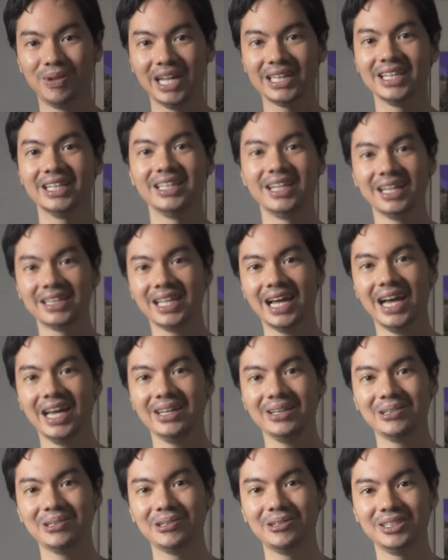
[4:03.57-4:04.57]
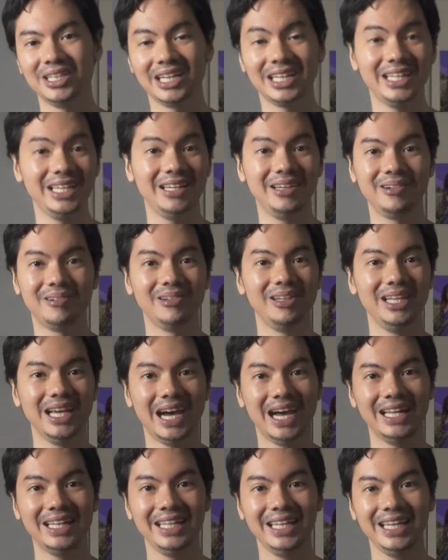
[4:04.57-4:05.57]
tumatanda tayo, nagiging
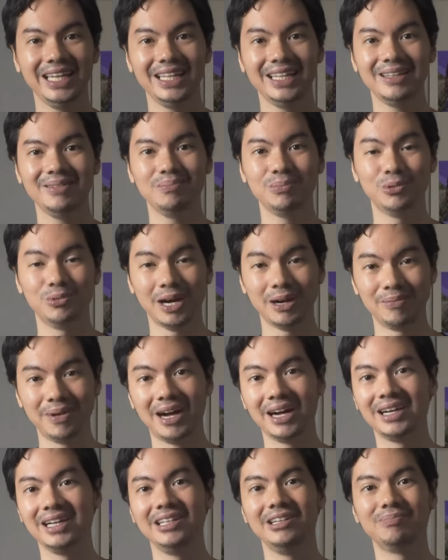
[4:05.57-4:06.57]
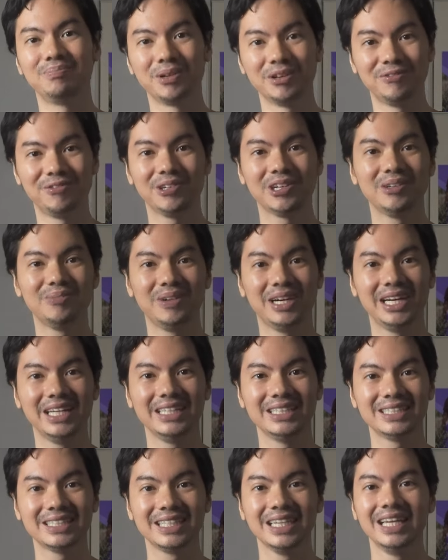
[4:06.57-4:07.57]
ulyanin, bumabagal yung
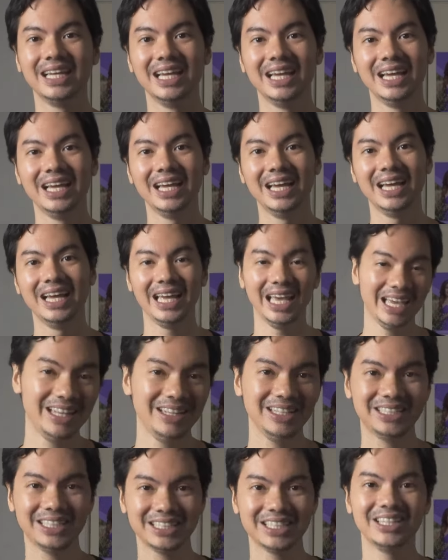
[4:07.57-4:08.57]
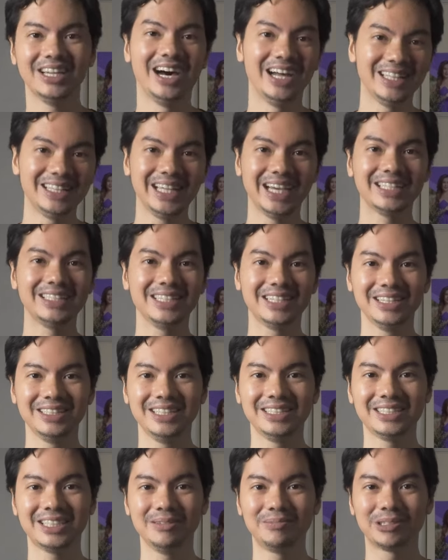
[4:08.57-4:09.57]
performance. And this is a non-technical
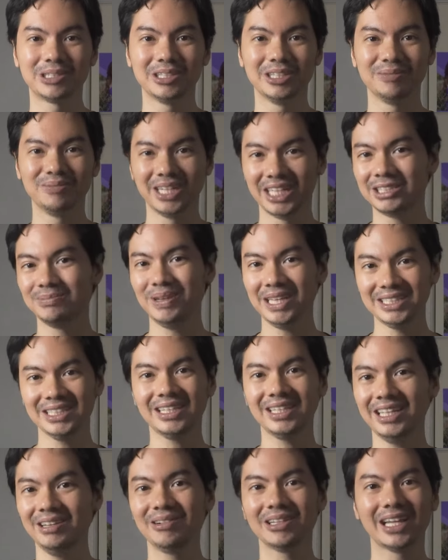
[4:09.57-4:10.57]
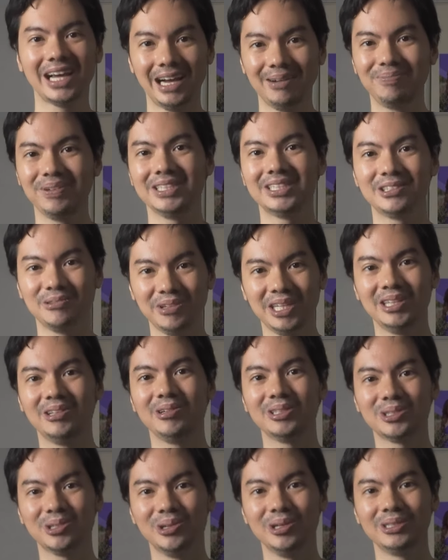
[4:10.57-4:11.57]
description, but it's basically what happens to
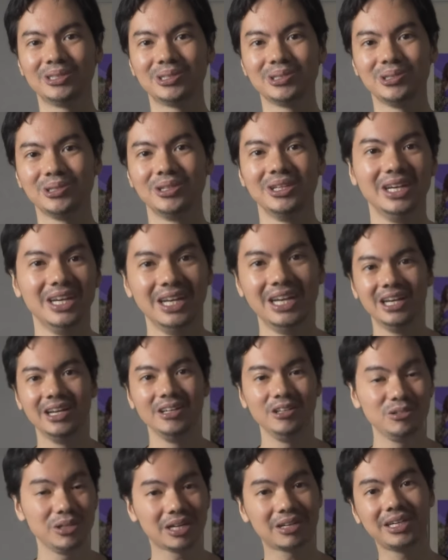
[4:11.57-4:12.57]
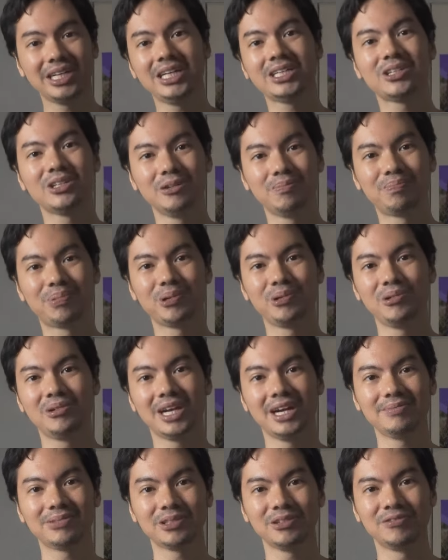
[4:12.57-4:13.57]
Windows also. Yung accretion ng
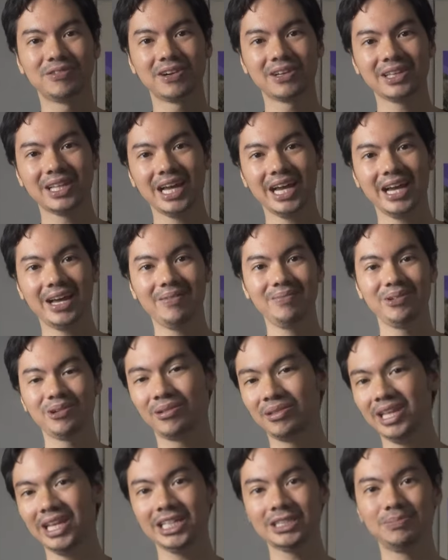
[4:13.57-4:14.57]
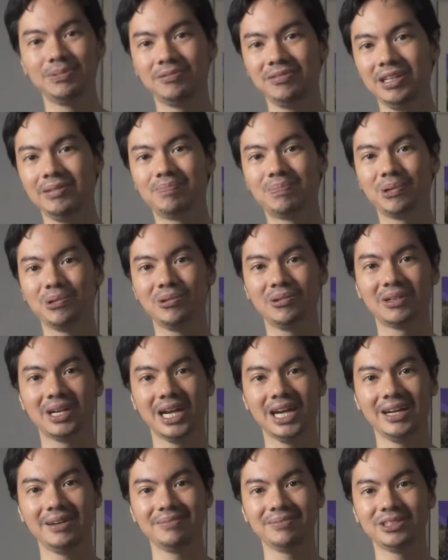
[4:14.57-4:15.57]
programs over time, yung links between
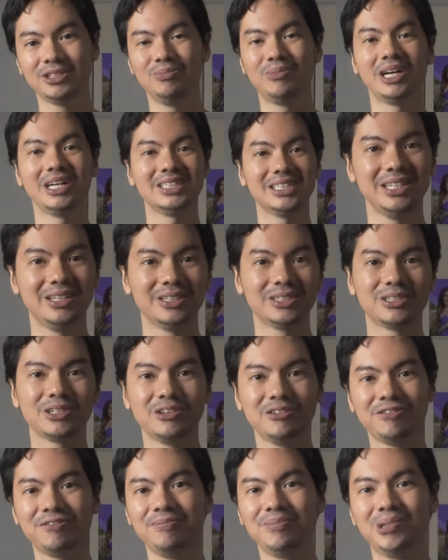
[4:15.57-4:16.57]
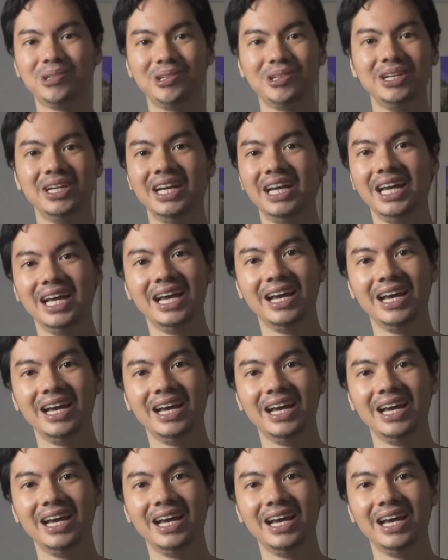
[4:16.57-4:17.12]
programs, yung mga sinusurf mo,